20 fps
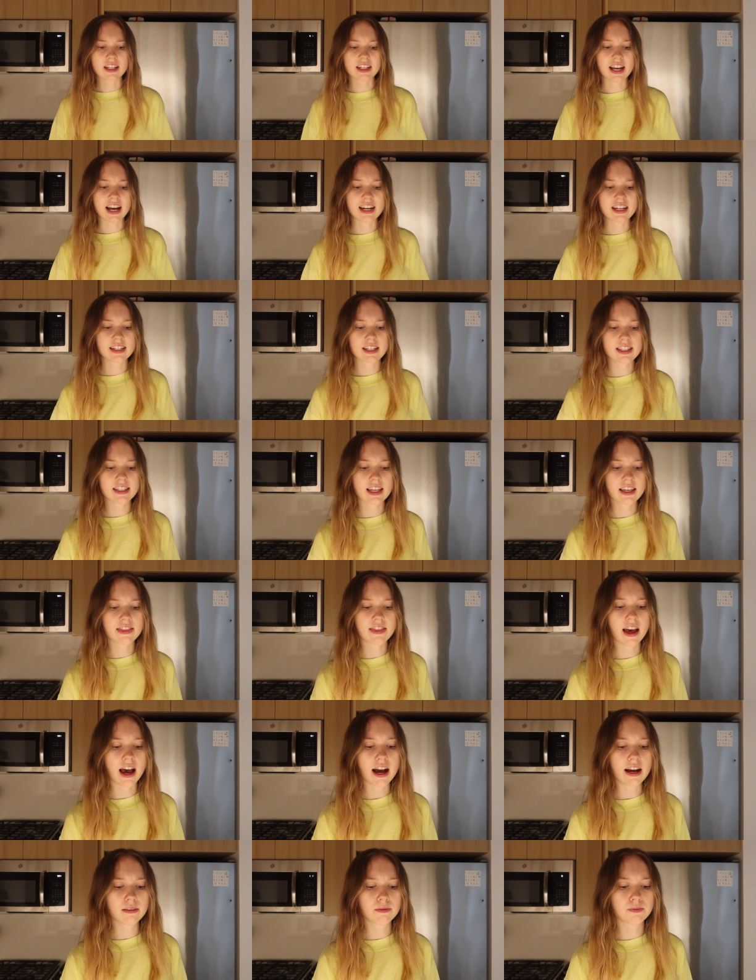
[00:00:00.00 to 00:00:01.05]
Kind of tastes like
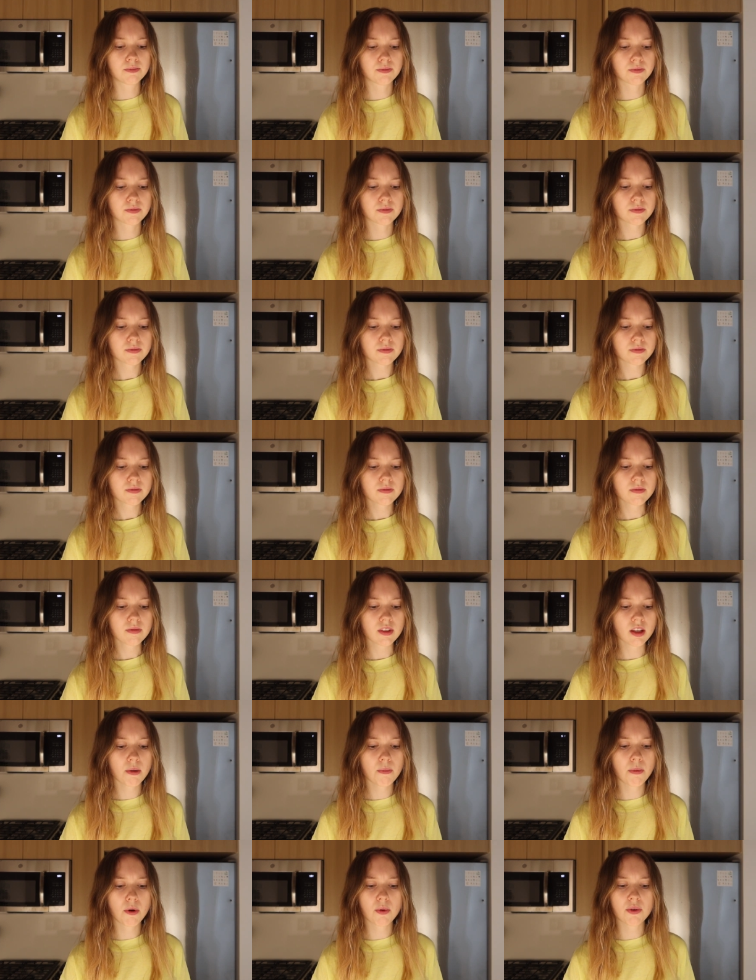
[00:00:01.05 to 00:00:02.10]
that
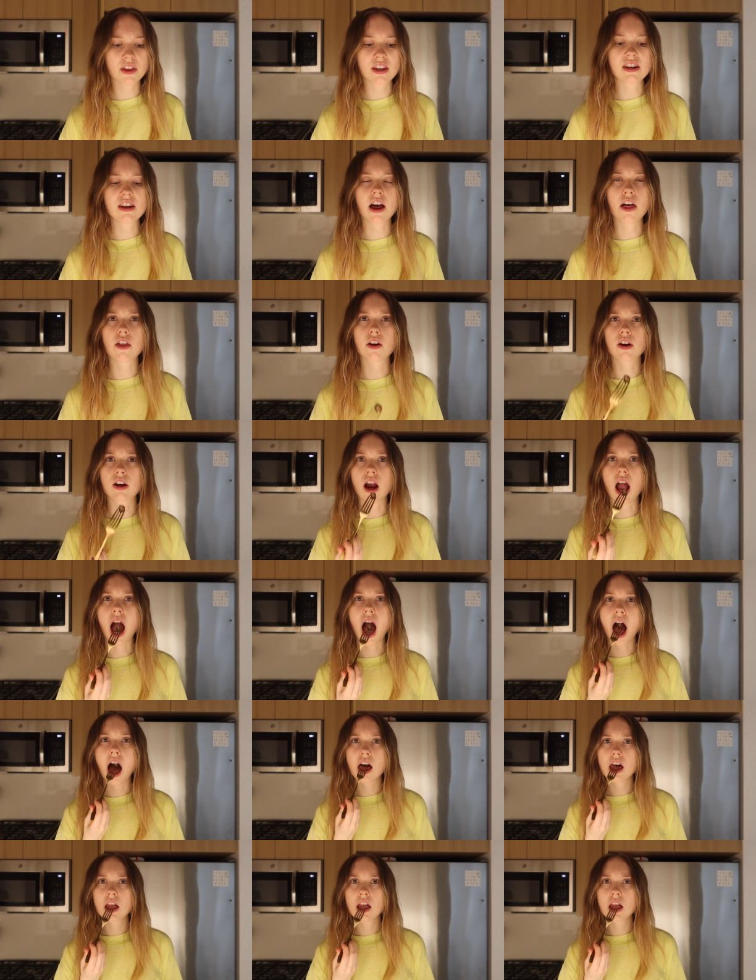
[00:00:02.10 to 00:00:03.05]
but with another